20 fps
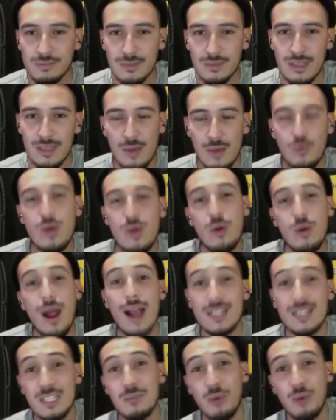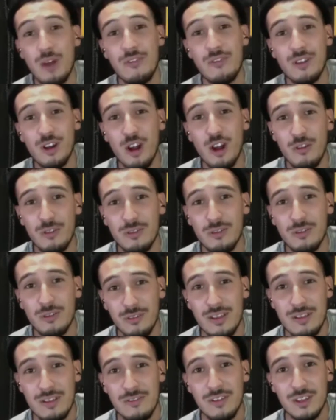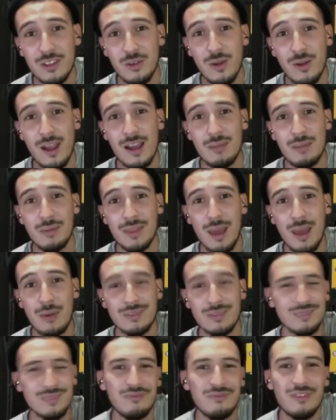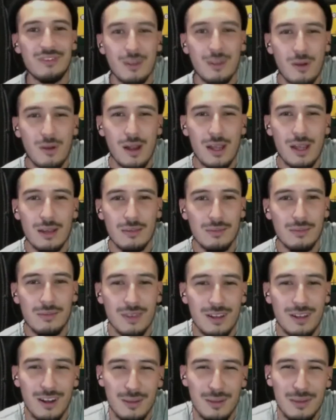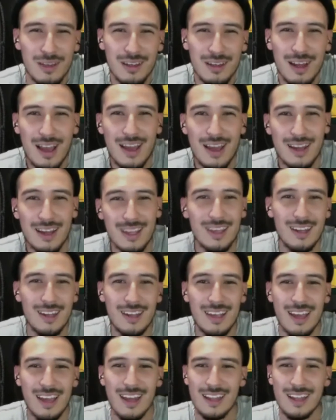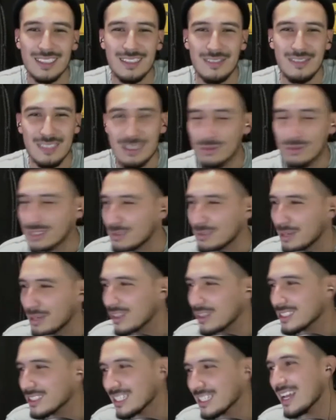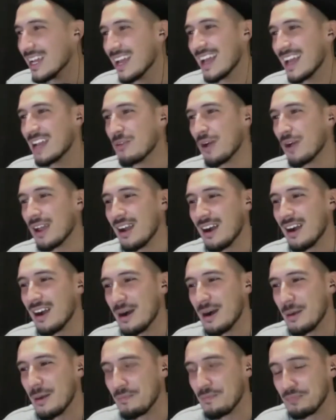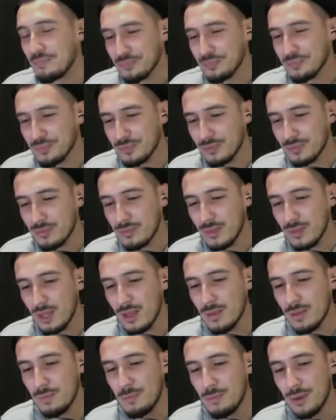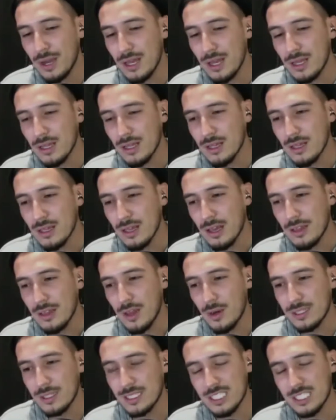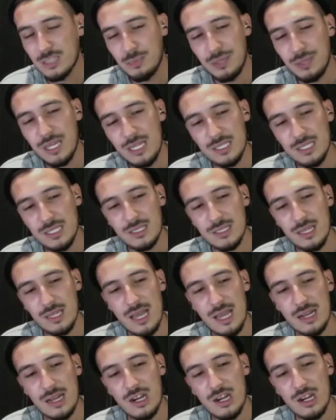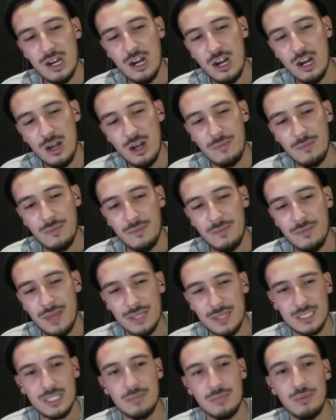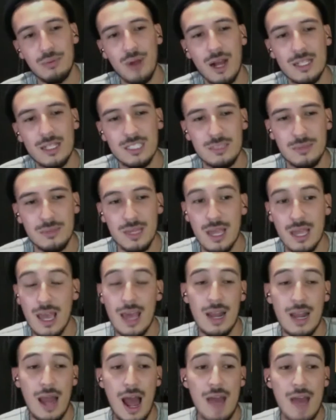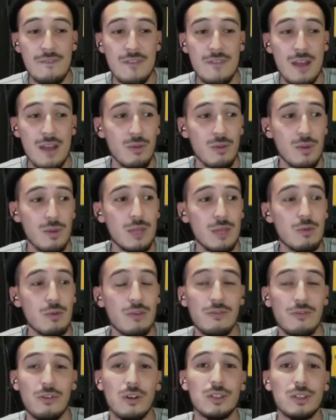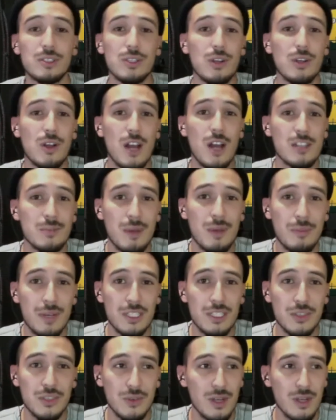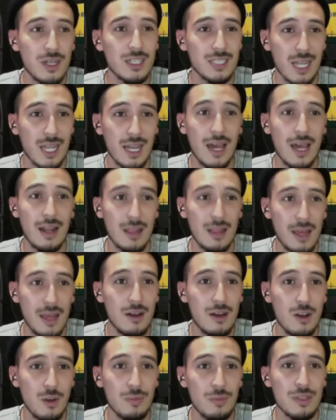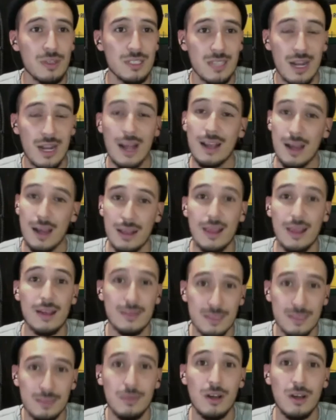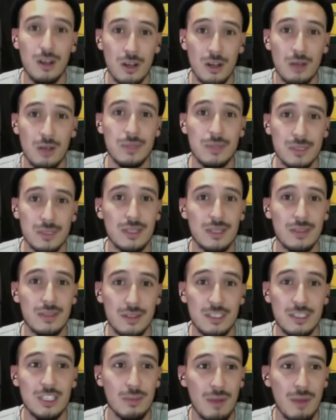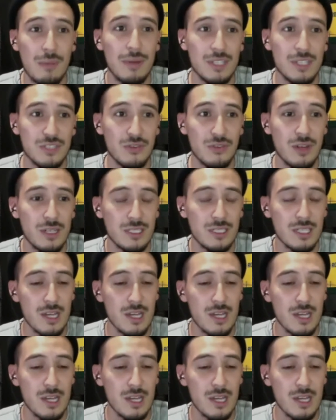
we were actually boyfriend girlfriend in fifth grade, but that was fifth grade. You know what I mean? I had a kid again at 17 with somebody else. Anyway, but there was this peace and calm that she brought to me, and I've never really referred to her as my best friend because I got a lot of homies that I got like some homies that these are my best friends.